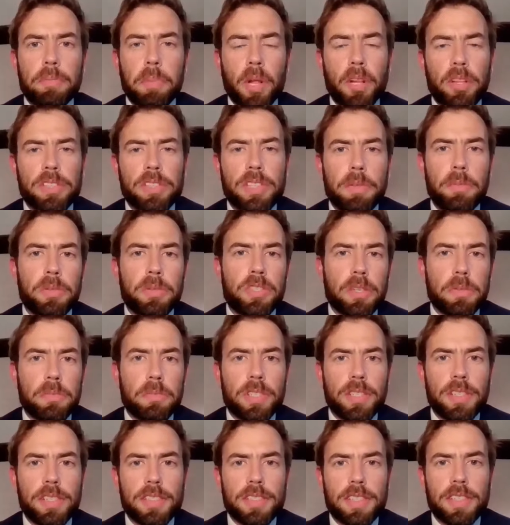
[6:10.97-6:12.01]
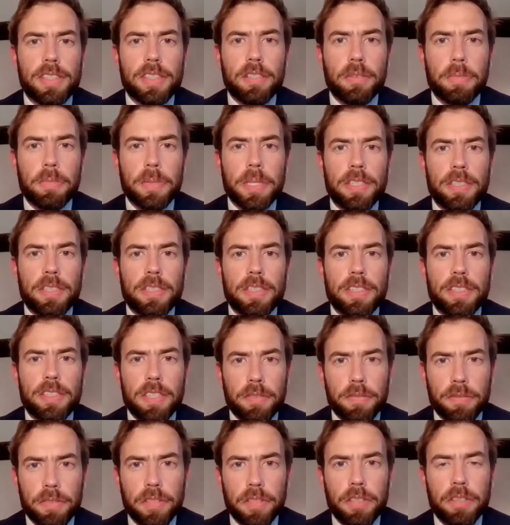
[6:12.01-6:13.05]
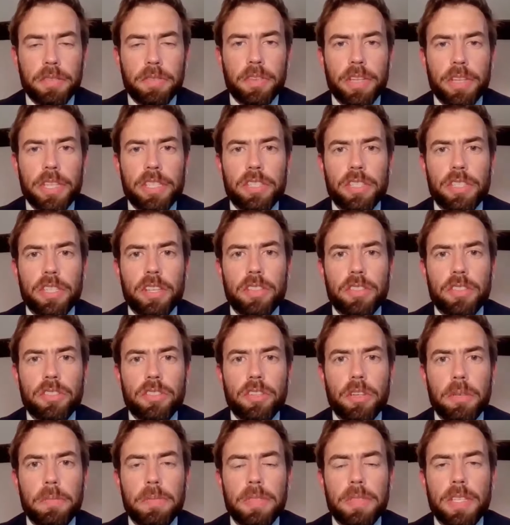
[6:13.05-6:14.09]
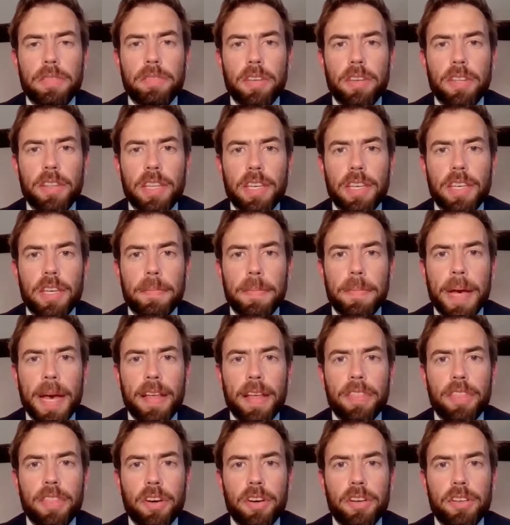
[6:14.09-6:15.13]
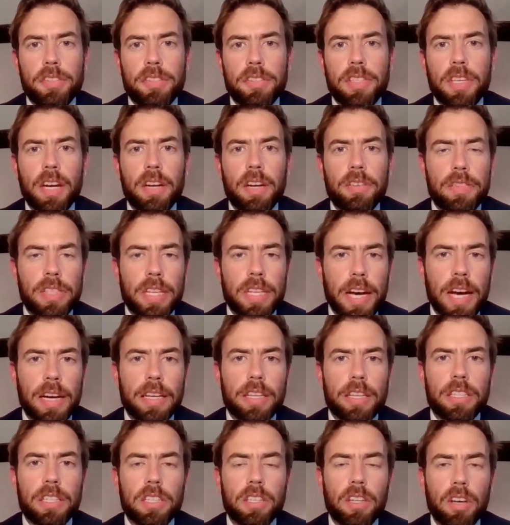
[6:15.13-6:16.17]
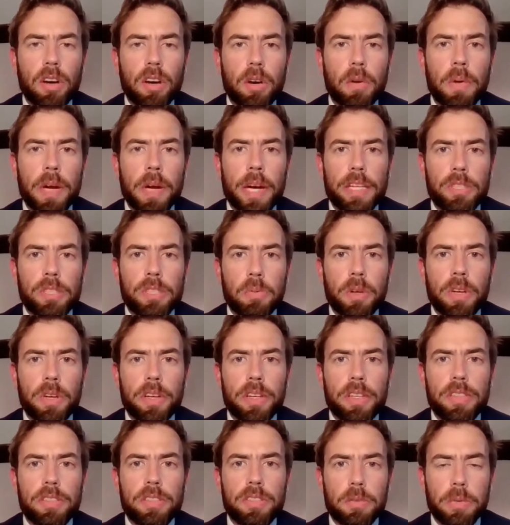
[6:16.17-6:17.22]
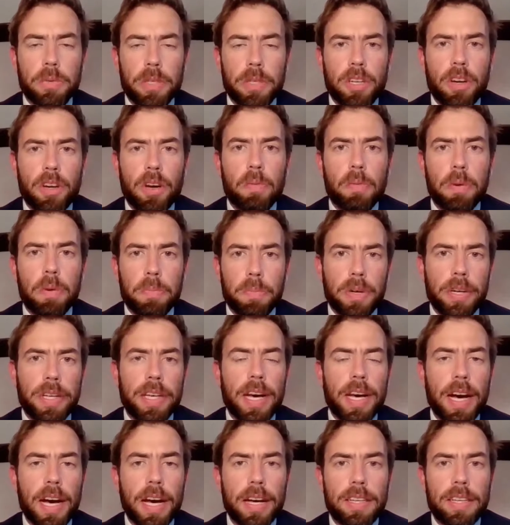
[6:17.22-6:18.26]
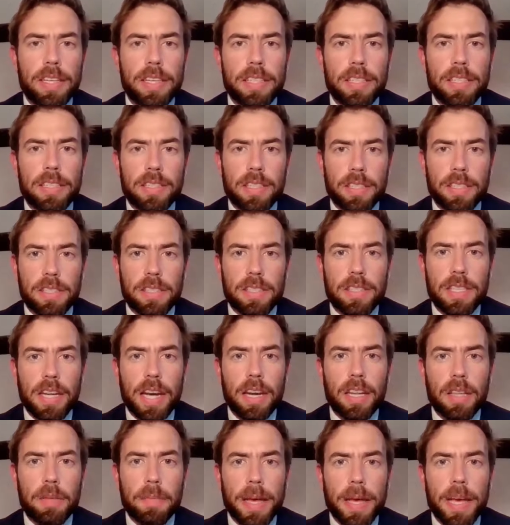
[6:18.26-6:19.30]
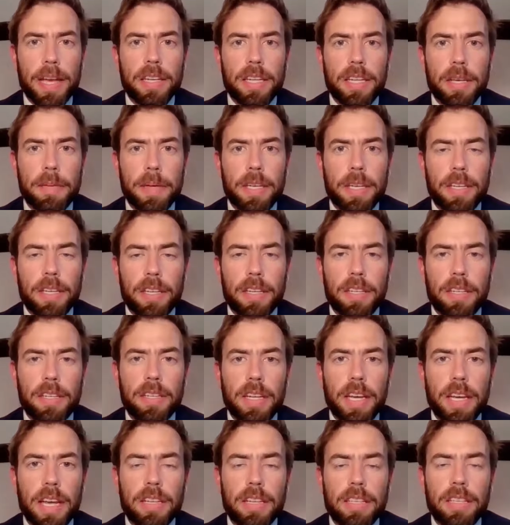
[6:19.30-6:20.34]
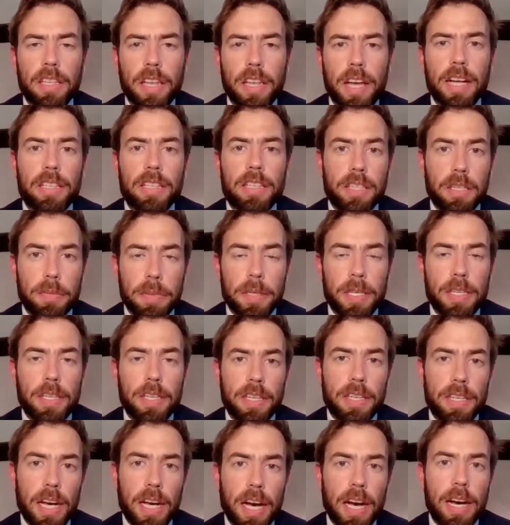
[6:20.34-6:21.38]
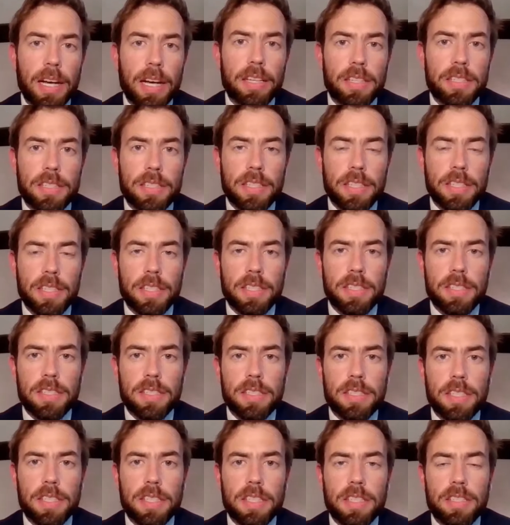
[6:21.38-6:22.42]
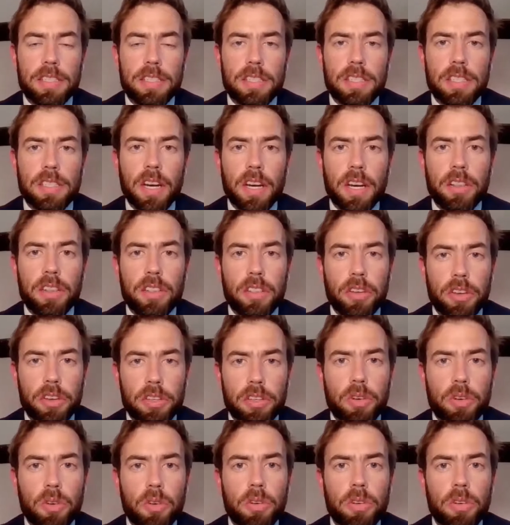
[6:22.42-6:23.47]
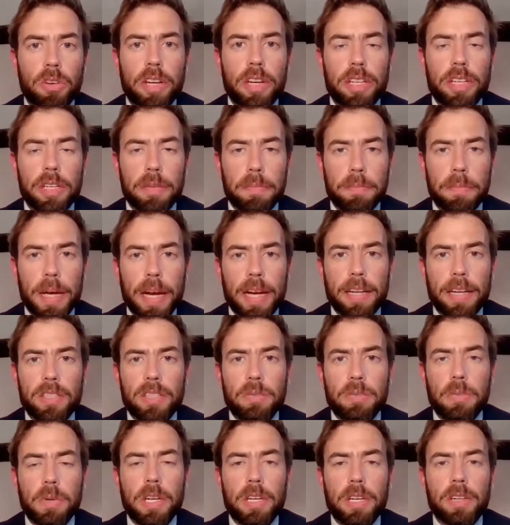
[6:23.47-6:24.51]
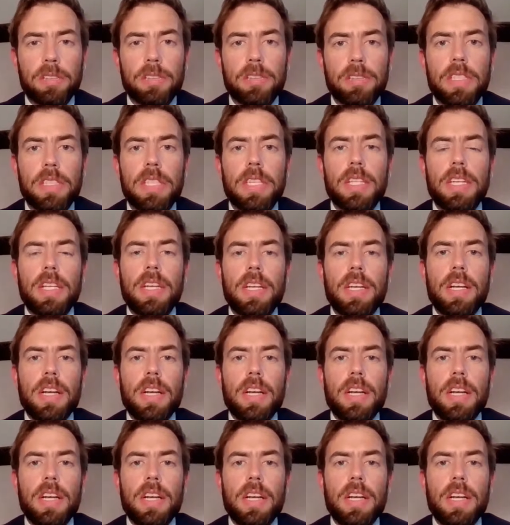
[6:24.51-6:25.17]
The policy prescription is a little bit different for each of those groups. If you think about those kind of young and lower wage workers, we know were pretty hard hit at the start of the pandemic and are likely to be hit hardest in this kind of third quarter impact as well.